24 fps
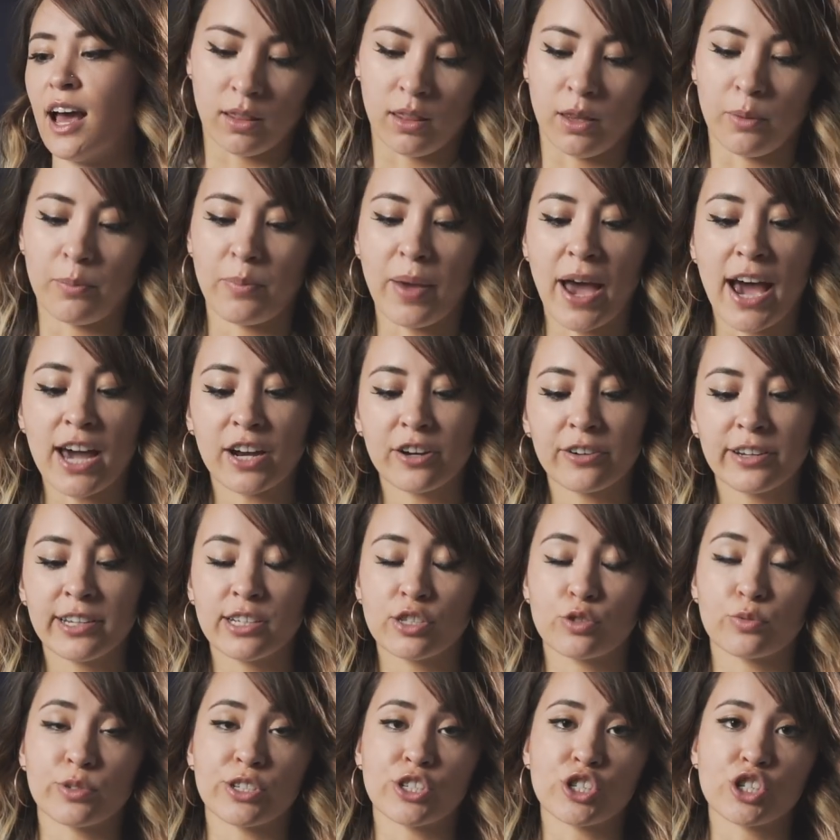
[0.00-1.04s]
The battery
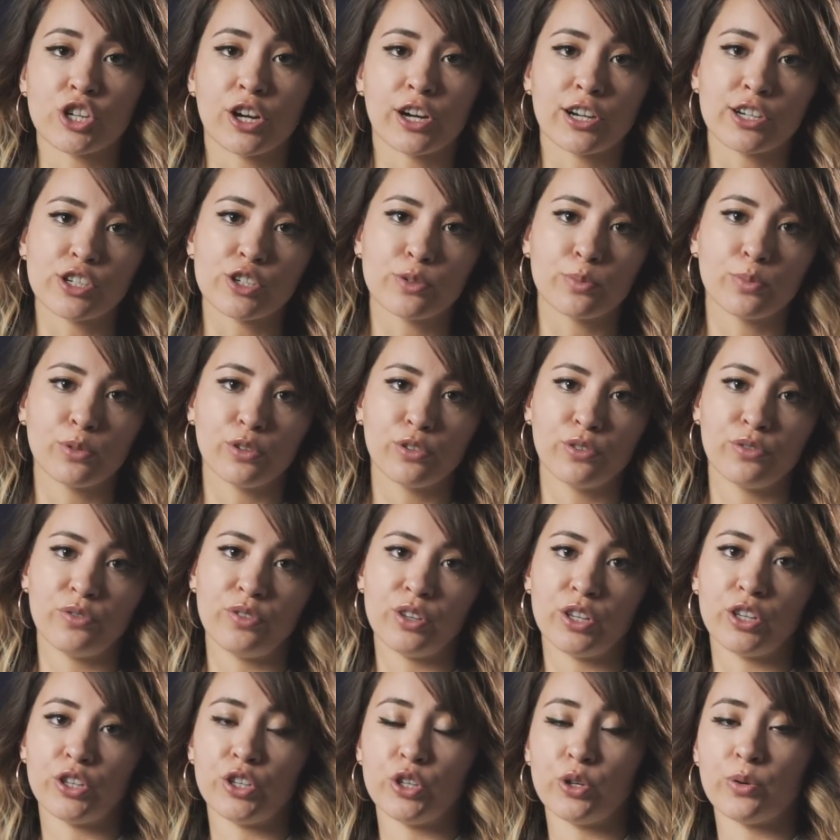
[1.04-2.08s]
is rechargeable
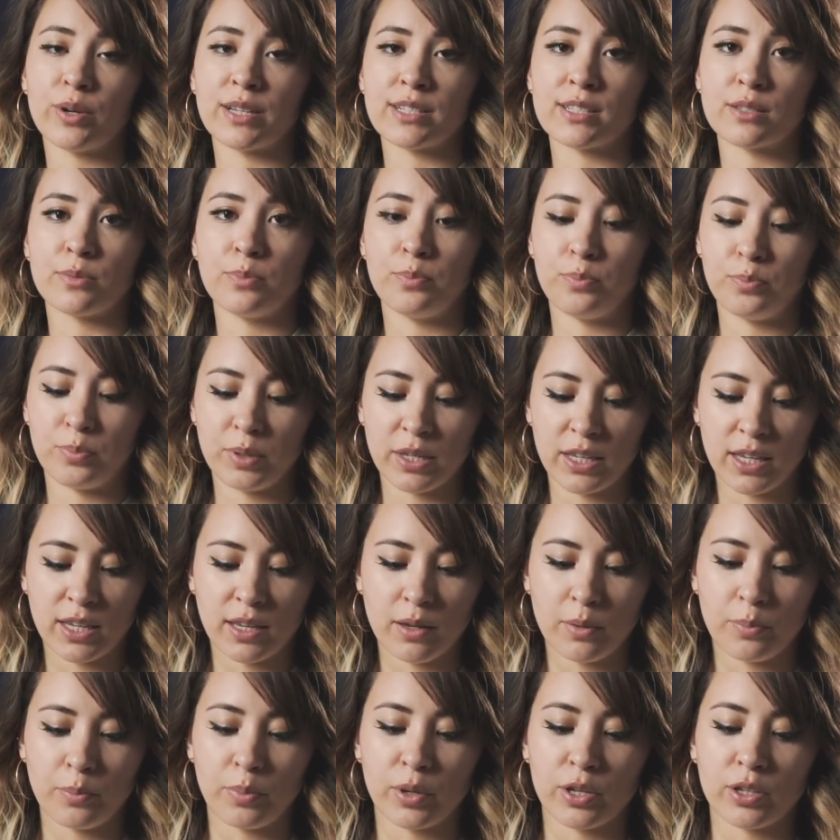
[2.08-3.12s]
via
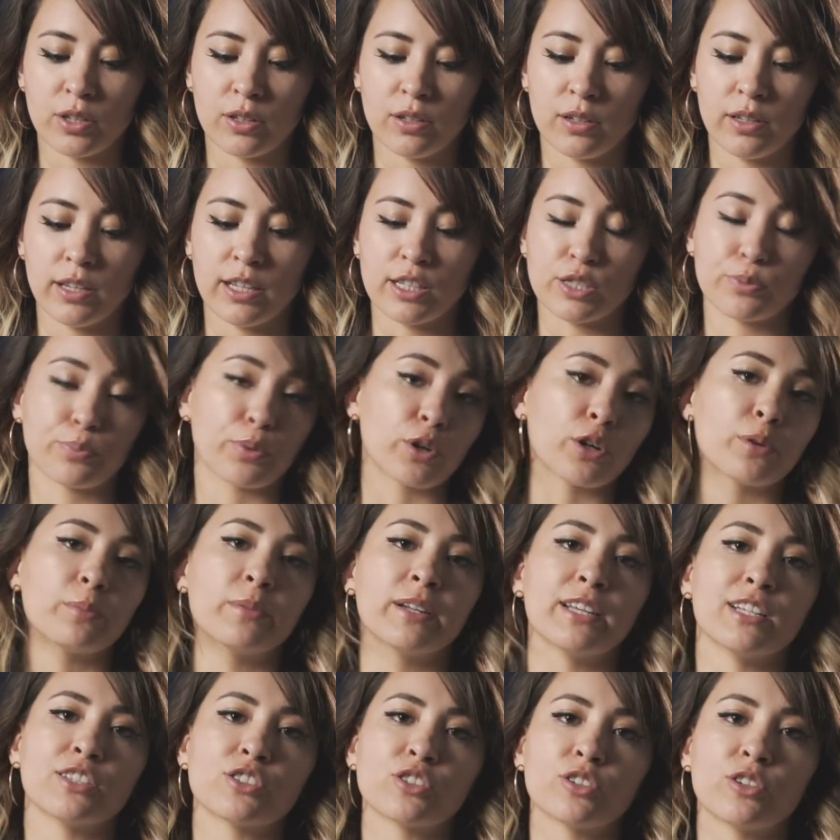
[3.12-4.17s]
USB, but it's
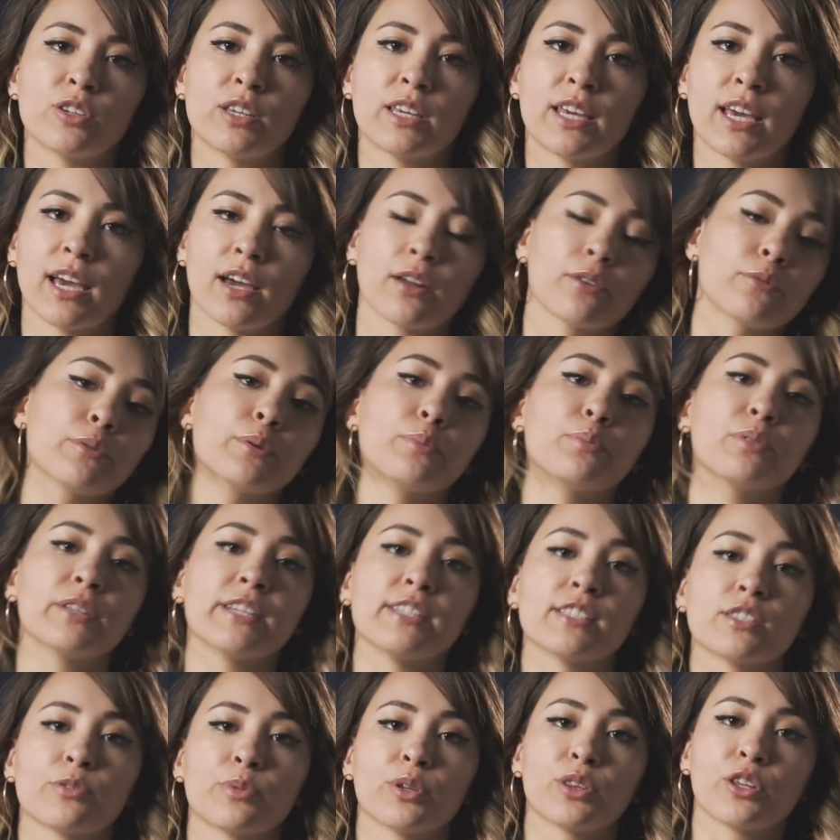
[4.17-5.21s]
permanent, so you can't
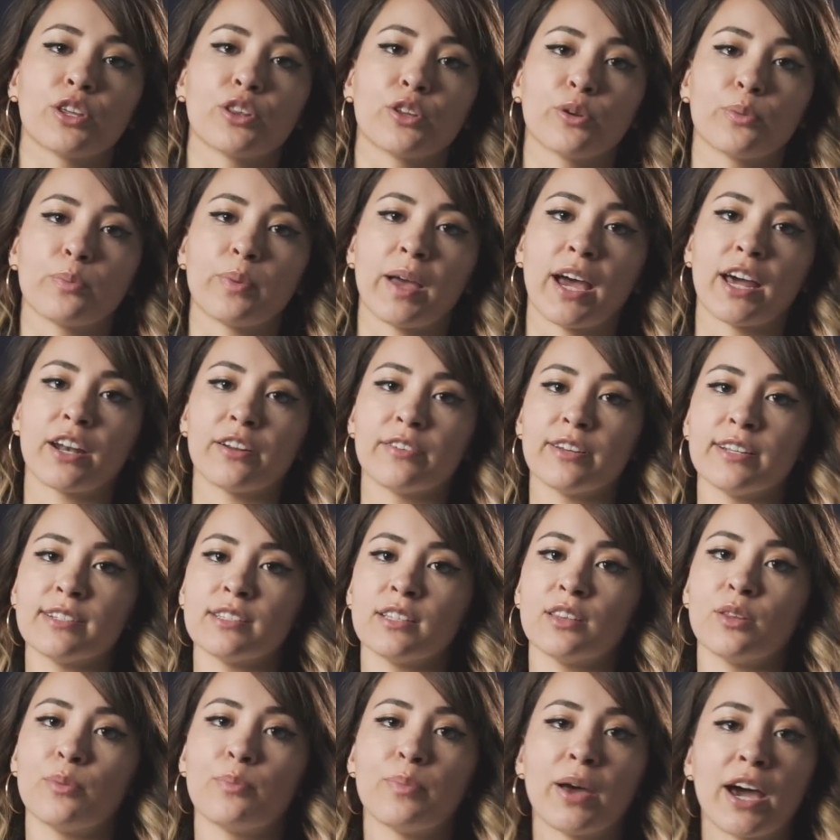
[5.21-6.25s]
replace it with other batteries.
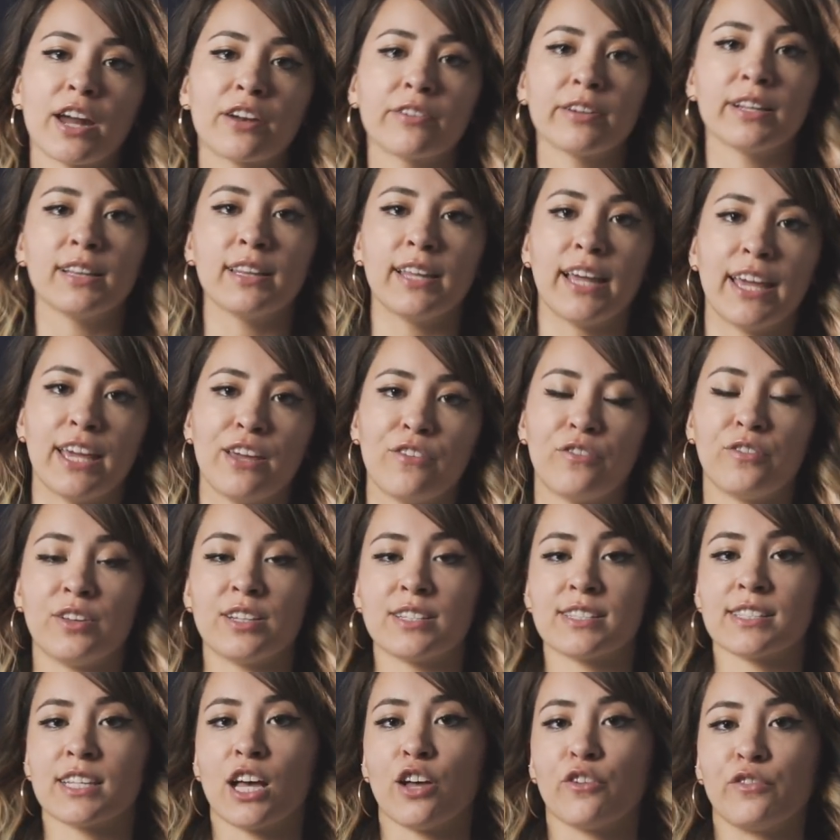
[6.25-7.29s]
And the battery life
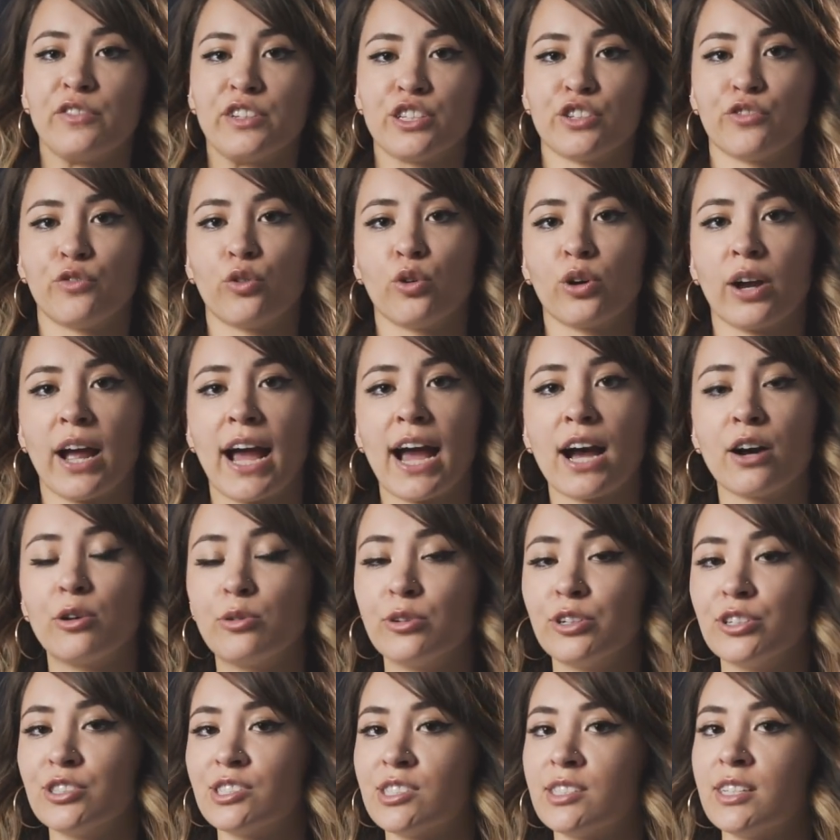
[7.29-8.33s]
itself is four
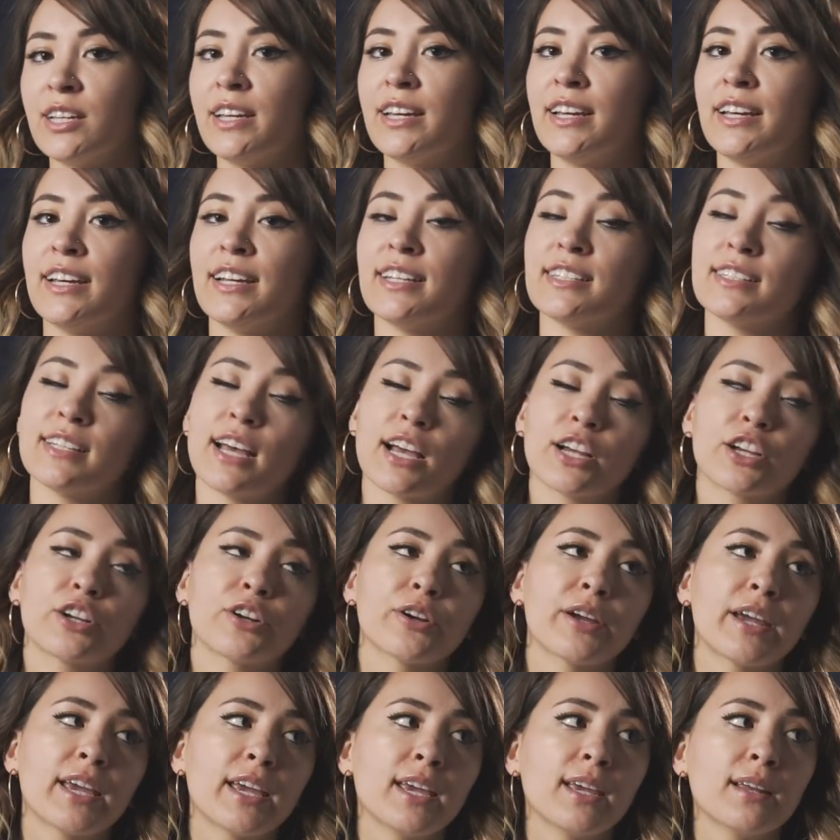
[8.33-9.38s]
hours. It's not
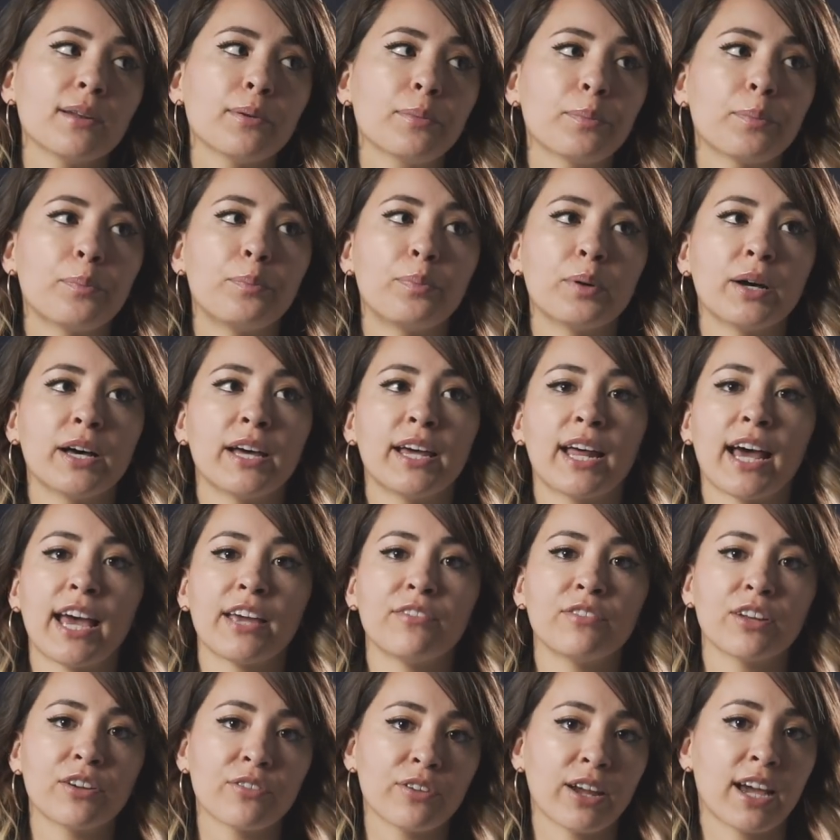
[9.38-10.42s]
great, but
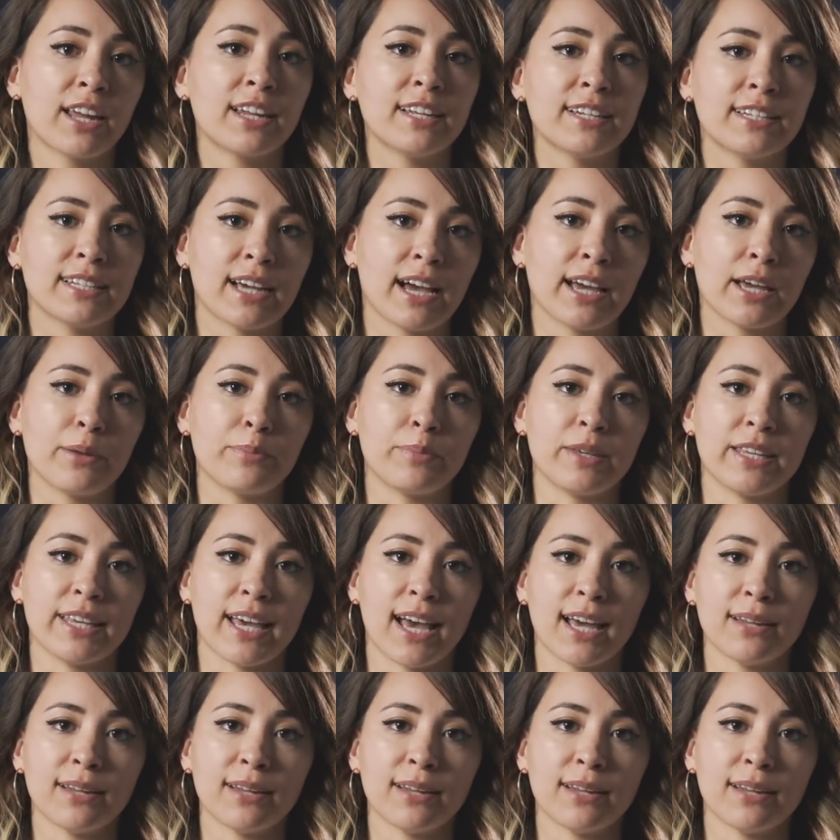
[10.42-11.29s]
I've never had it die on me